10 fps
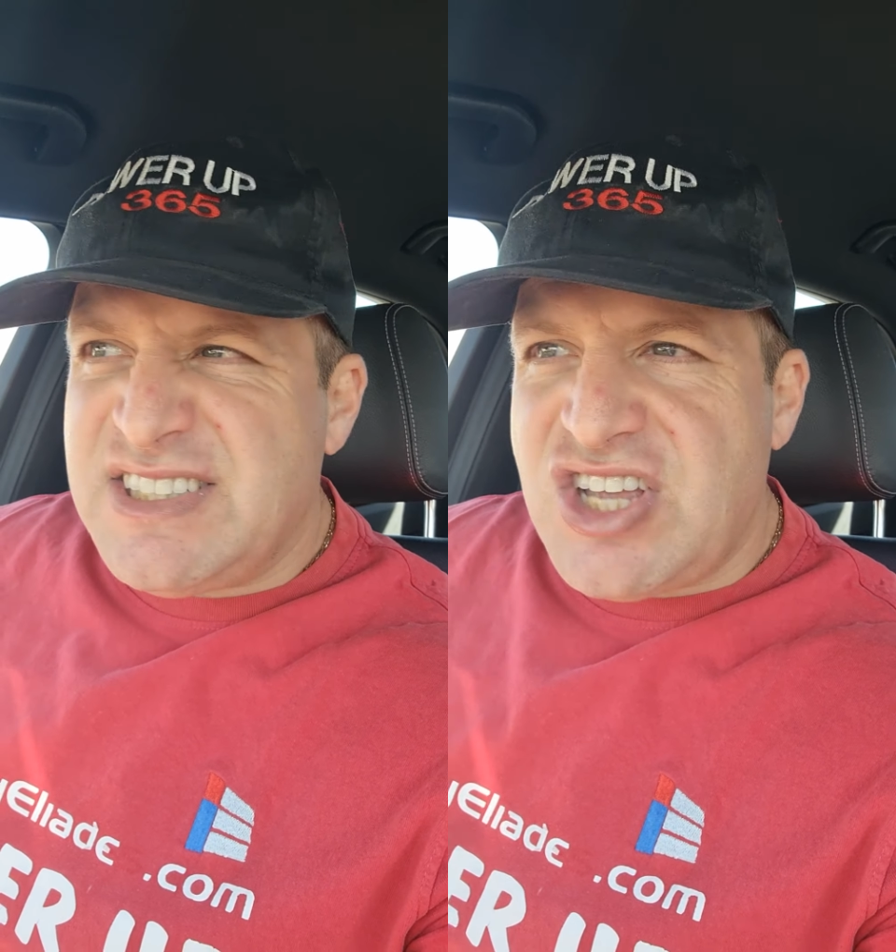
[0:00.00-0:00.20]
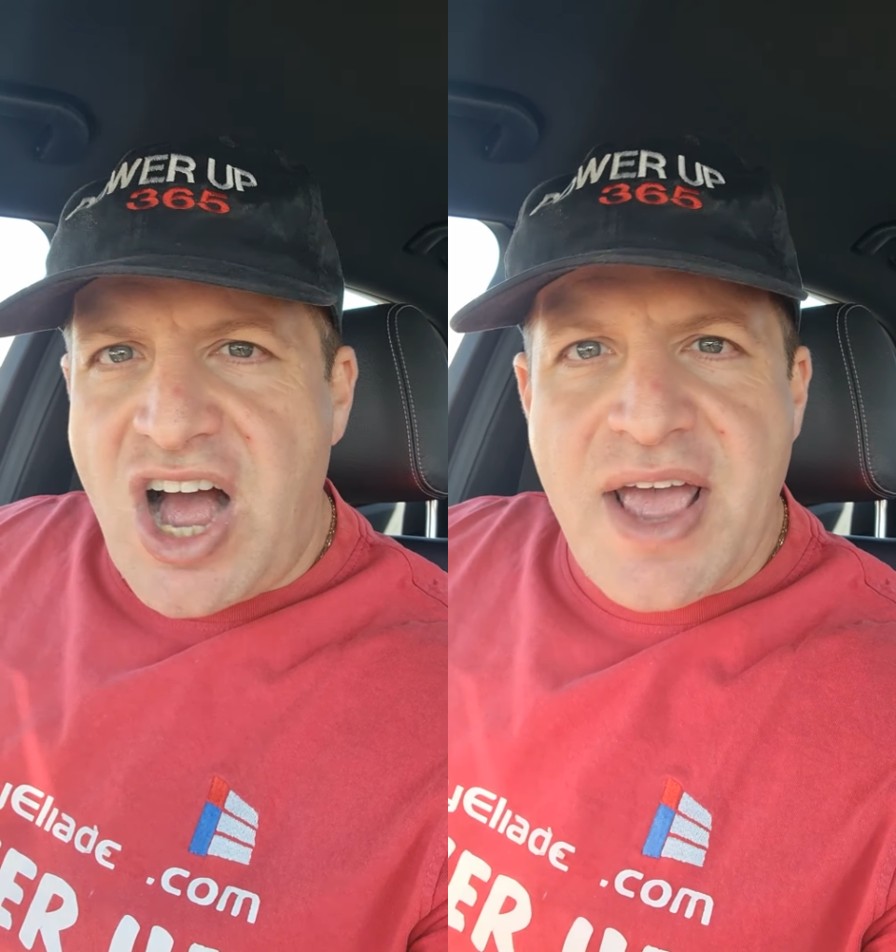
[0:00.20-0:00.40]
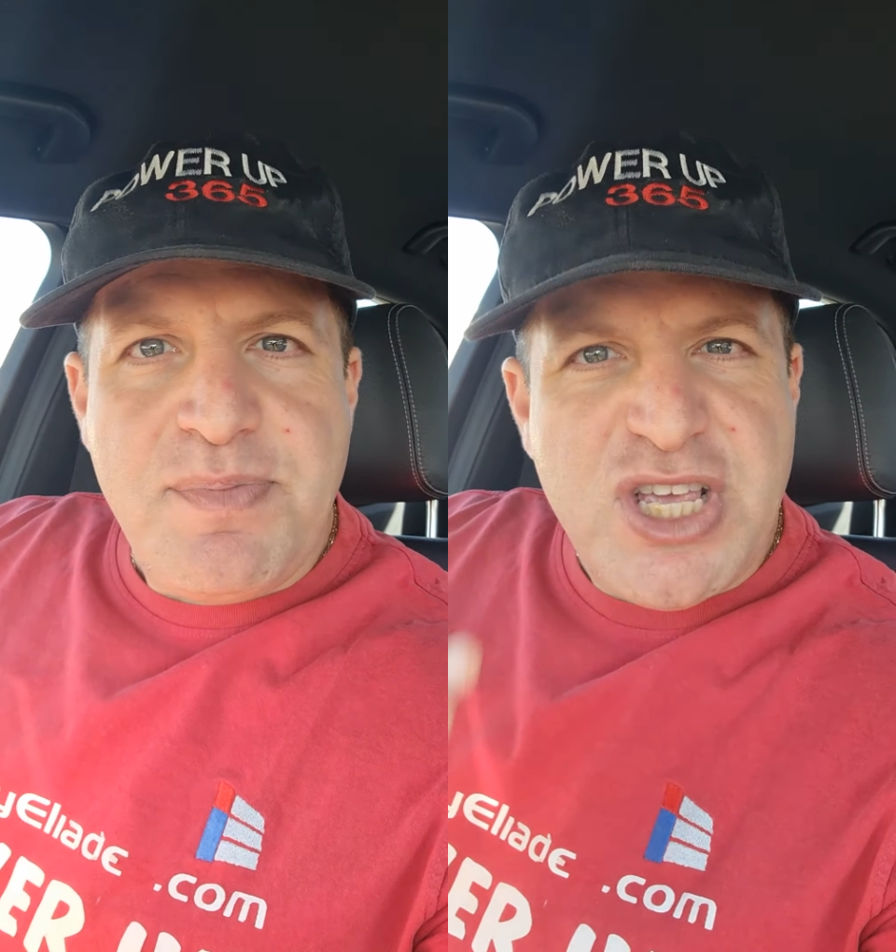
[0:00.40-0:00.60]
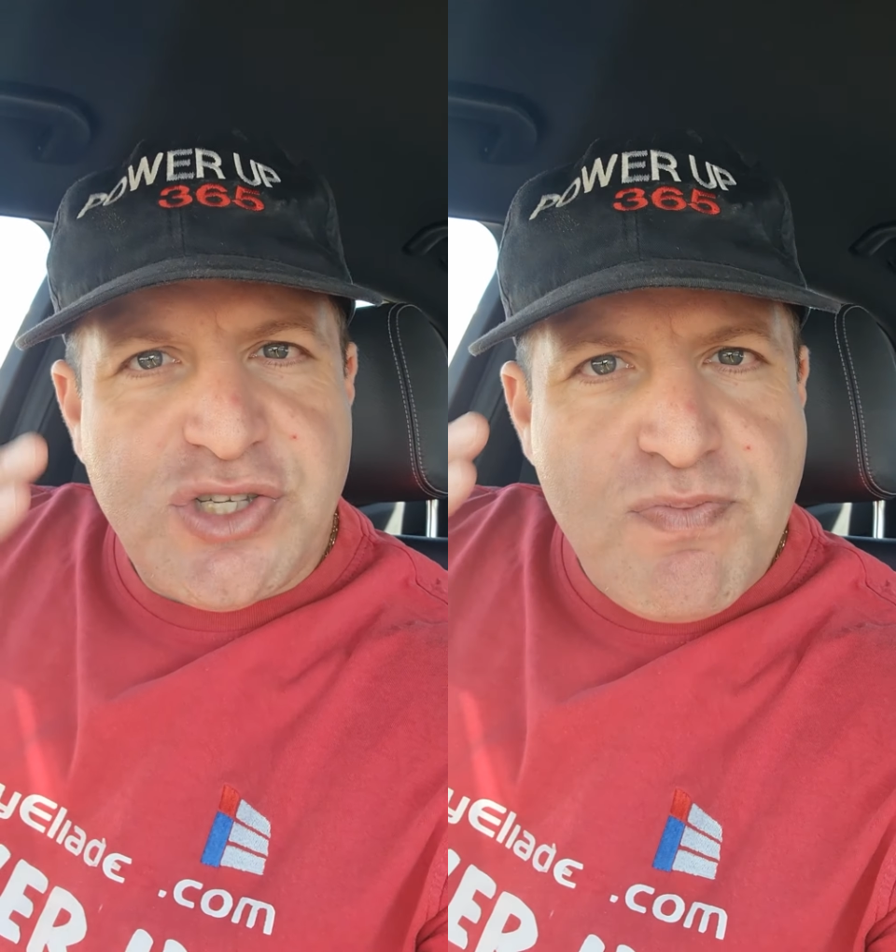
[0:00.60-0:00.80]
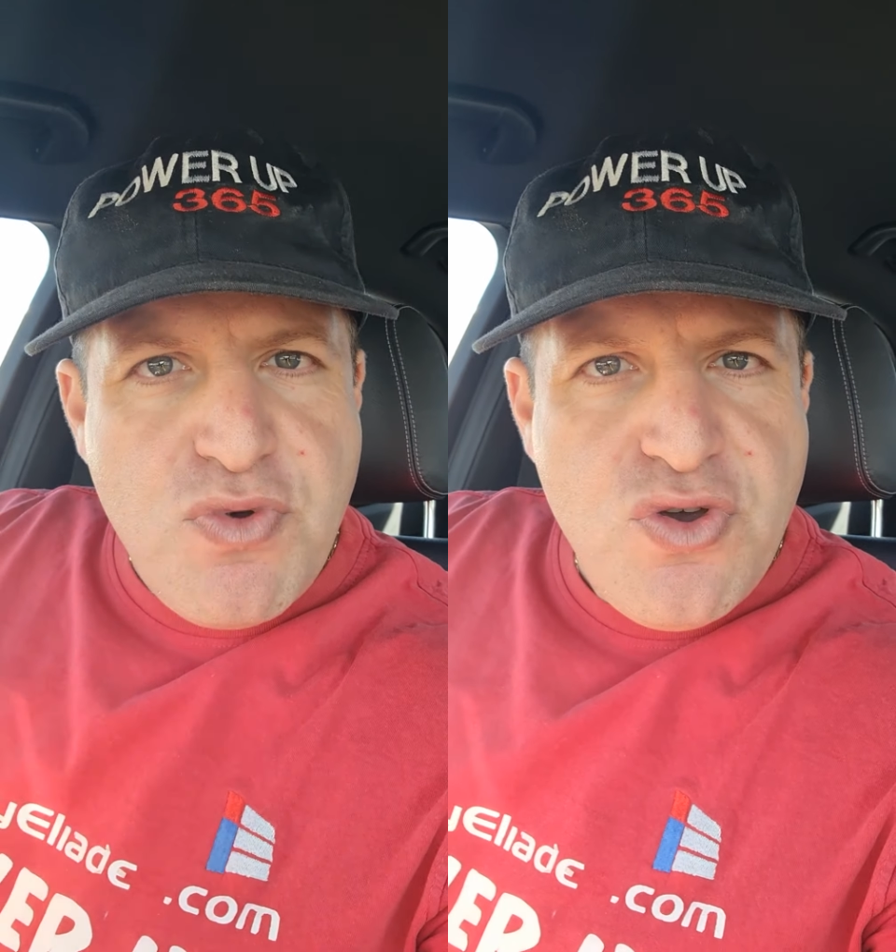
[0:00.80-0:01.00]
Time
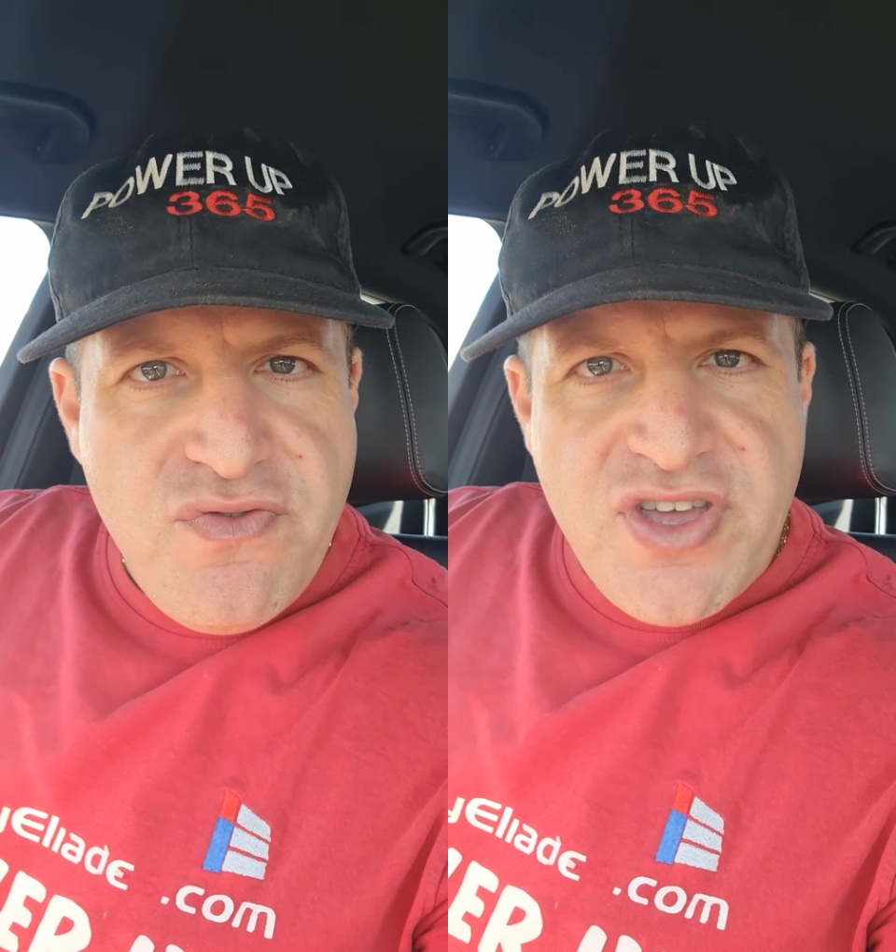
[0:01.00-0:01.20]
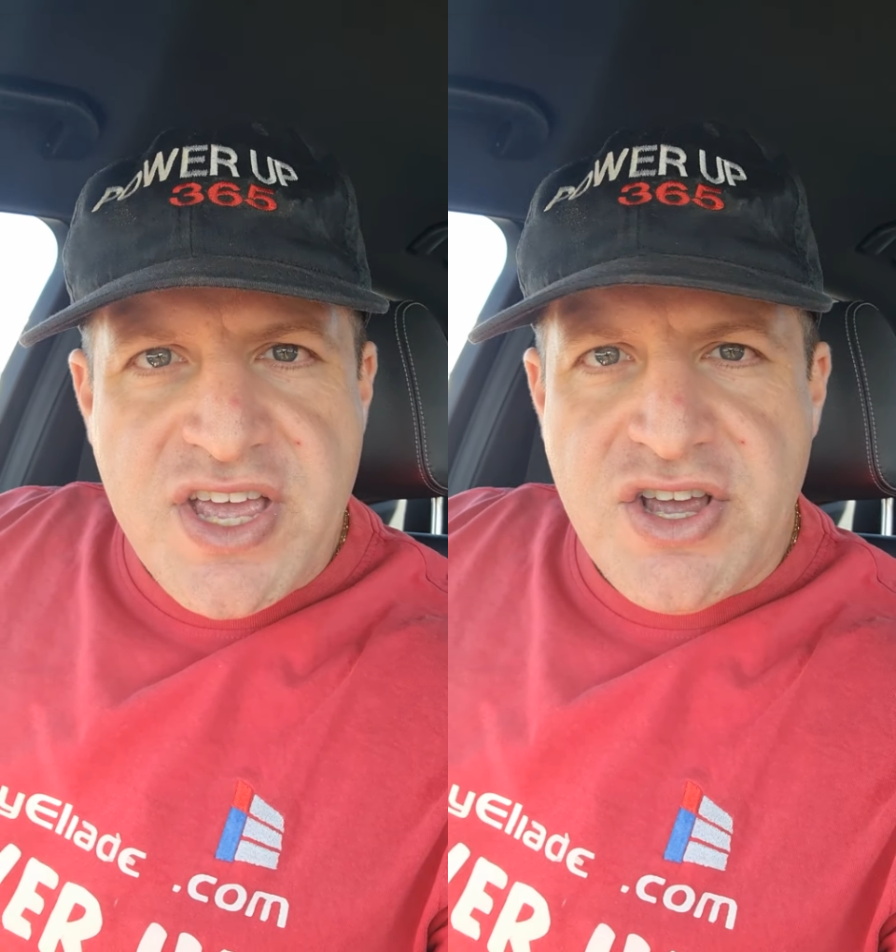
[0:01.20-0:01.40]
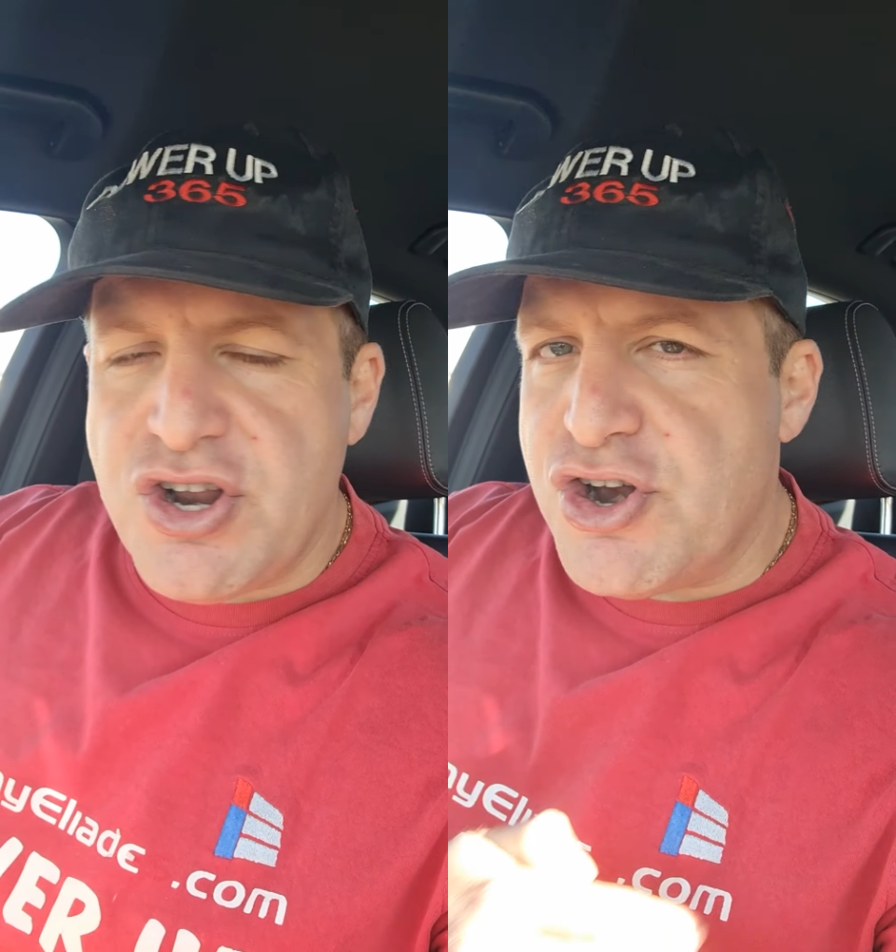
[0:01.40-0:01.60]
is moving